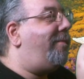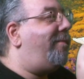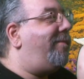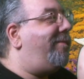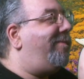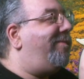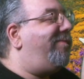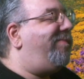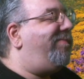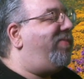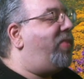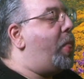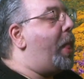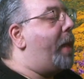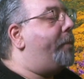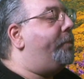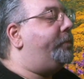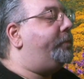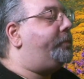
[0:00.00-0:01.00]
They were gifts
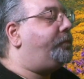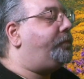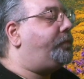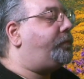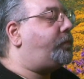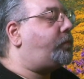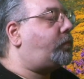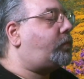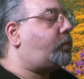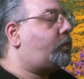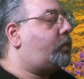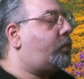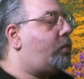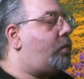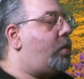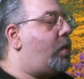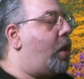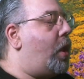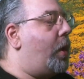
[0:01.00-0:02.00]
from Heather, so
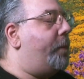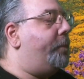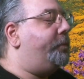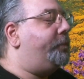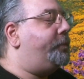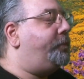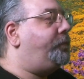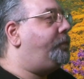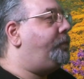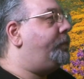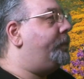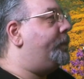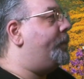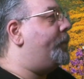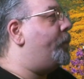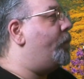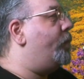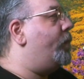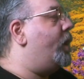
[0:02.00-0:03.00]
there may be duplication.